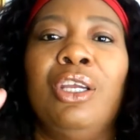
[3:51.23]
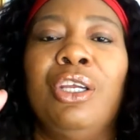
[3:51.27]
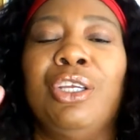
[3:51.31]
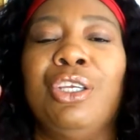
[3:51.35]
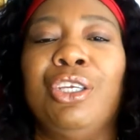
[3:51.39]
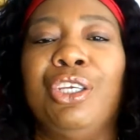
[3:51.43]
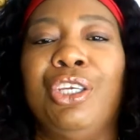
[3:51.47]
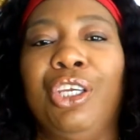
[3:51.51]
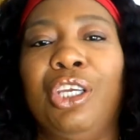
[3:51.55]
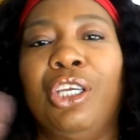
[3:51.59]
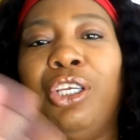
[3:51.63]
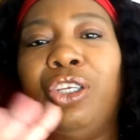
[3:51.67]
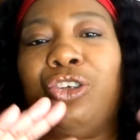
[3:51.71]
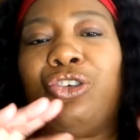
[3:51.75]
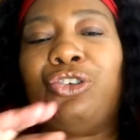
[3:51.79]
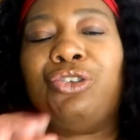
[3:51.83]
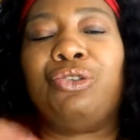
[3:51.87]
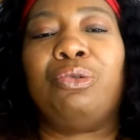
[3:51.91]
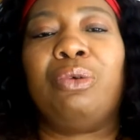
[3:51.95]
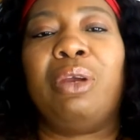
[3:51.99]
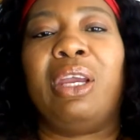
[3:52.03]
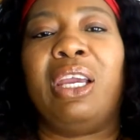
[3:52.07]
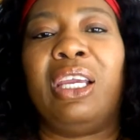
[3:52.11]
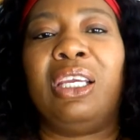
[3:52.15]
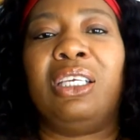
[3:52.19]
get
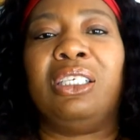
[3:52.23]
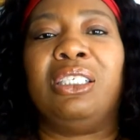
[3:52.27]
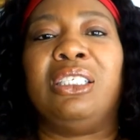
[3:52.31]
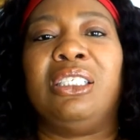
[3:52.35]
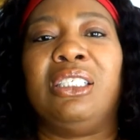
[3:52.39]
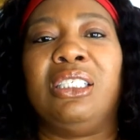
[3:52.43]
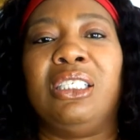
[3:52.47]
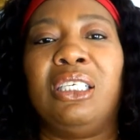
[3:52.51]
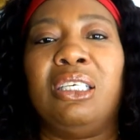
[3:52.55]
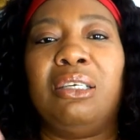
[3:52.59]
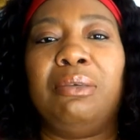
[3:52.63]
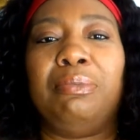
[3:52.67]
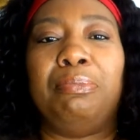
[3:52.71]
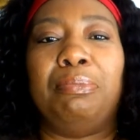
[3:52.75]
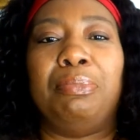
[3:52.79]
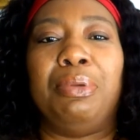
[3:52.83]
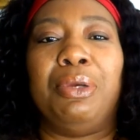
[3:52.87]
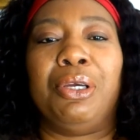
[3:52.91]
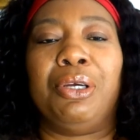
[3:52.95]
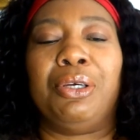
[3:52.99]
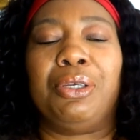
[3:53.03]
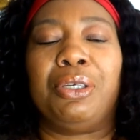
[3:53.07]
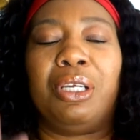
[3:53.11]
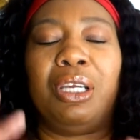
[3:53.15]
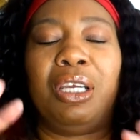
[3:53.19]
you a
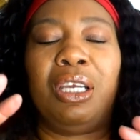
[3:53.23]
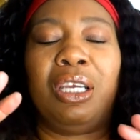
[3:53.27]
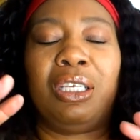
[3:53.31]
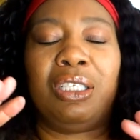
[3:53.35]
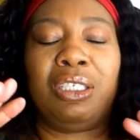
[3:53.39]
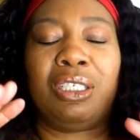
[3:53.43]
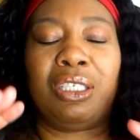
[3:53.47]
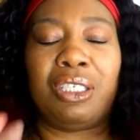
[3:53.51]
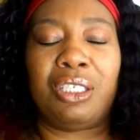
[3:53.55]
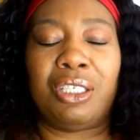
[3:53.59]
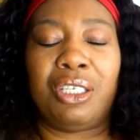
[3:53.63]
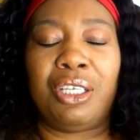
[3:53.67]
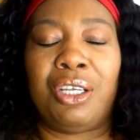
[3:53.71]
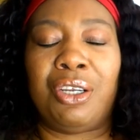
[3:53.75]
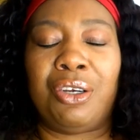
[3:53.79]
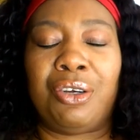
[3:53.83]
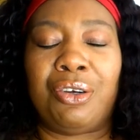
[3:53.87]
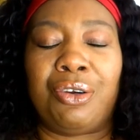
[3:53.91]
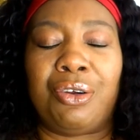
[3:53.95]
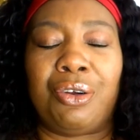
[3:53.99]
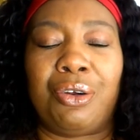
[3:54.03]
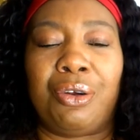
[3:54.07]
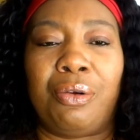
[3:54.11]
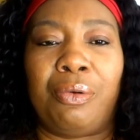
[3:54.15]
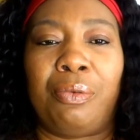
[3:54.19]
seatbelt
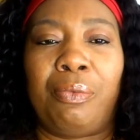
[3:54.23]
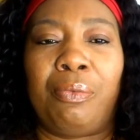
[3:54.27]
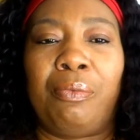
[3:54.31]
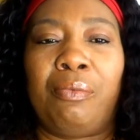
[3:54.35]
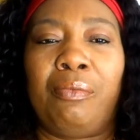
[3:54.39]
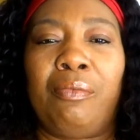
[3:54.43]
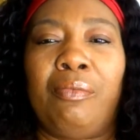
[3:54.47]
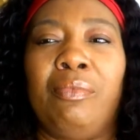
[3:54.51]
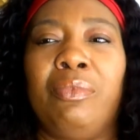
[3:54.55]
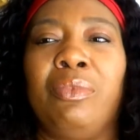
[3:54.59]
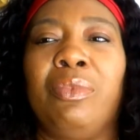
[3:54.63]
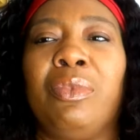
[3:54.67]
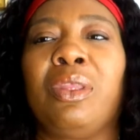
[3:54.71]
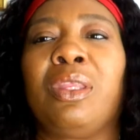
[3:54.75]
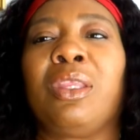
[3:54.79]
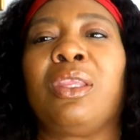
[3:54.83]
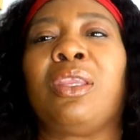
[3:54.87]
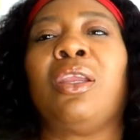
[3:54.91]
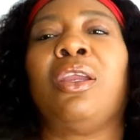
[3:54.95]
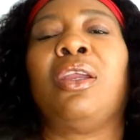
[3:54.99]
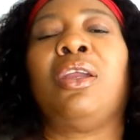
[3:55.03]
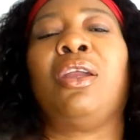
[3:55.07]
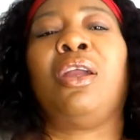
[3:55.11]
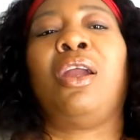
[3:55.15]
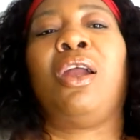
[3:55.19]
extender.
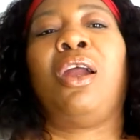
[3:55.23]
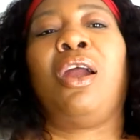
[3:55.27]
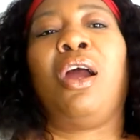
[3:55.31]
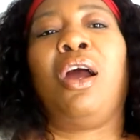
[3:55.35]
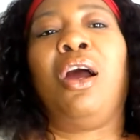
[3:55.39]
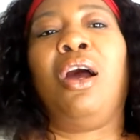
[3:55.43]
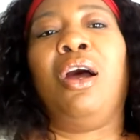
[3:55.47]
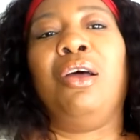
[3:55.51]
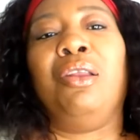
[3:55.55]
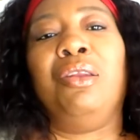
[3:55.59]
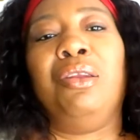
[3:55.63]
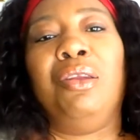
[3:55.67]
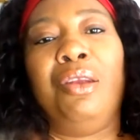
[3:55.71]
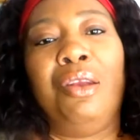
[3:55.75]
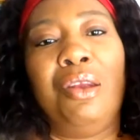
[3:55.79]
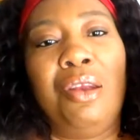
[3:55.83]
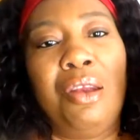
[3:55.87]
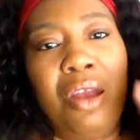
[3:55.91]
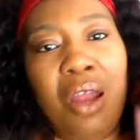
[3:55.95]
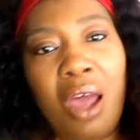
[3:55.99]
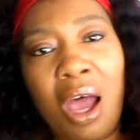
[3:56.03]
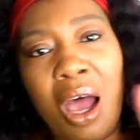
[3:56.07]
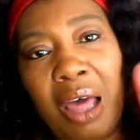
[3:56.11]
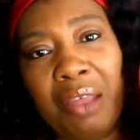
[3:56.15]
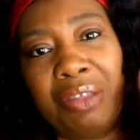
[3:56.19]

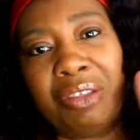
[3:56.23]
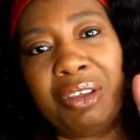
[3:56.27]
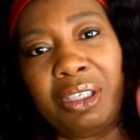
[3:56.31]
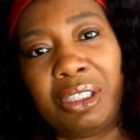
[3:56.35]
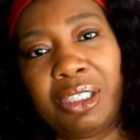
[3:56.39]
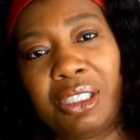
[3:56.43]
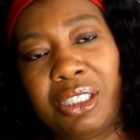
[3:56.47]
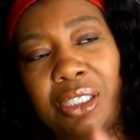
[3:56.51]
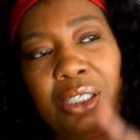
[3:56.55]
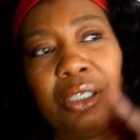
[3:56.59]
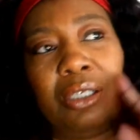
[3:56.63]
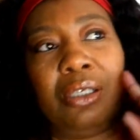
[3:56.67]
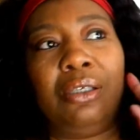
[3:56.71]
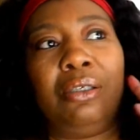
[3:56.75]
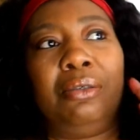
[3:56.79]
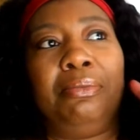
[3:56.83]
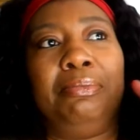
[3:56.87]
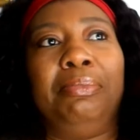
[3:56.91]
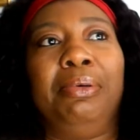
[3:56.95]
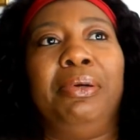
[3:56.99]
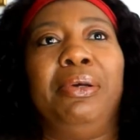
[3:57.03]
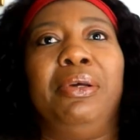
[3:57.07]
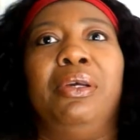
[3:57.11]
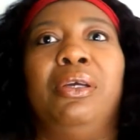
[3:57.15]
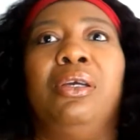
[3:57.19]
Another tip,
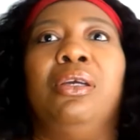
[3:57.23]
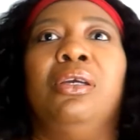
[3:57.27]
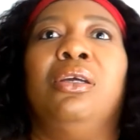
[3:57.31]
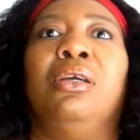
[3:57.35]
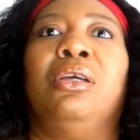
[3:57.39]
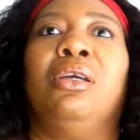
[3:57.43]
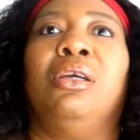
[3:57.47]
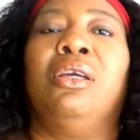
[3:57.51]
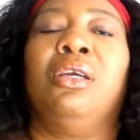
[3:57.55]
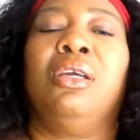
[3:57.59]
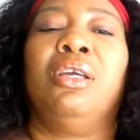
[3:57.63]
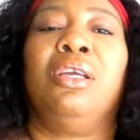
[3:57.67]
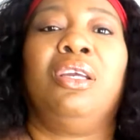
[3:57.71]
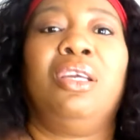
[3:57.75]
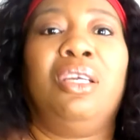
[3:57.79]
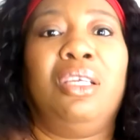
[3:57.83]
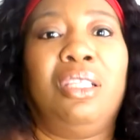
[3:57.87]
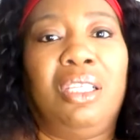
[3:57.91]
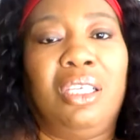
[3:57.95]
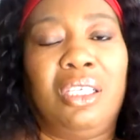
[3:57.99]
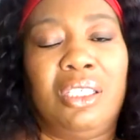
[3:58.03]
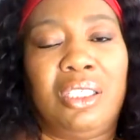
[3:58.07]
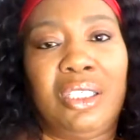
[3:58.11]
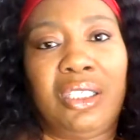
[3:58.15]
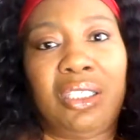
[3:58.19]

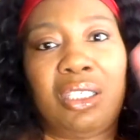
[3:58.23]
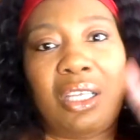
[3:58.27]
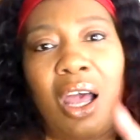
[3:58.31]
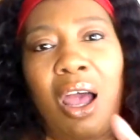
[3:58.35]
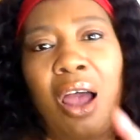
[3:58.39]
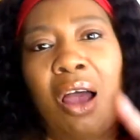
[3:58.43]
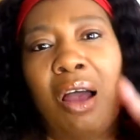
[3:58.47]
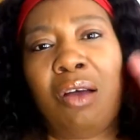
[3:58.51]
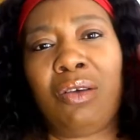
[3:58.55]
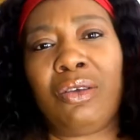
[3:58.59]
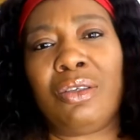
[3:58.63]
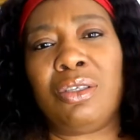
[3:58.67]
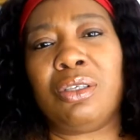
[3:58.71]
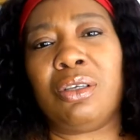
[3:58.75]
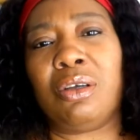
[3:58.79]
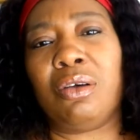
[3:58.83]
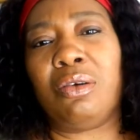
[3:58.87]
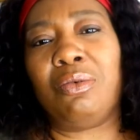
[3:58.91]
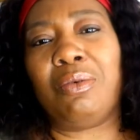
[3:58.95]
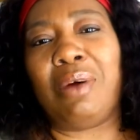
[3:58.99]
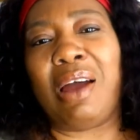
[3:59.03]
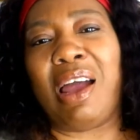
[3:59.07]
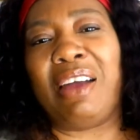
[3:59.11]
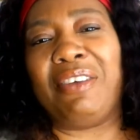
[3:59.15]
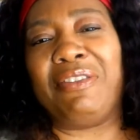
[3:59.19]
this is also
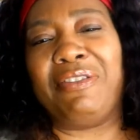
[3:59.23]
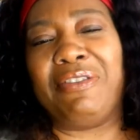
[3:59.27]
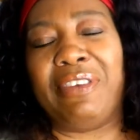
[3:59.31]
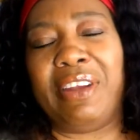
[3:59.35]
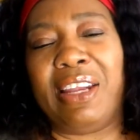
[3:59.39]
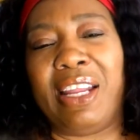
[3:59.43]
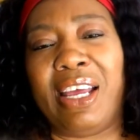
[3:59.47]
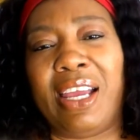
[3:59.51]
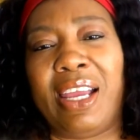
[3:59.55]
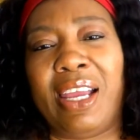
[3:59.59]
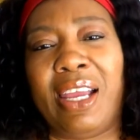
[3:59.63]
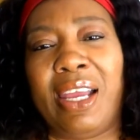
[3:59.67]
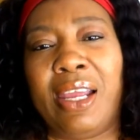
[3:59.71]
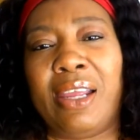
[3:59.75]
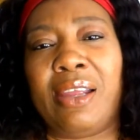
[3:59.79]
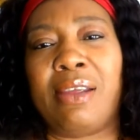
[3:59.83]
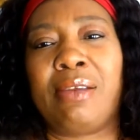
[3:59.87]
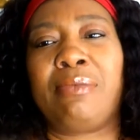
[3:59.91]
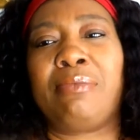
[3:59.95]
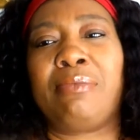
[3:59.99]
why flying,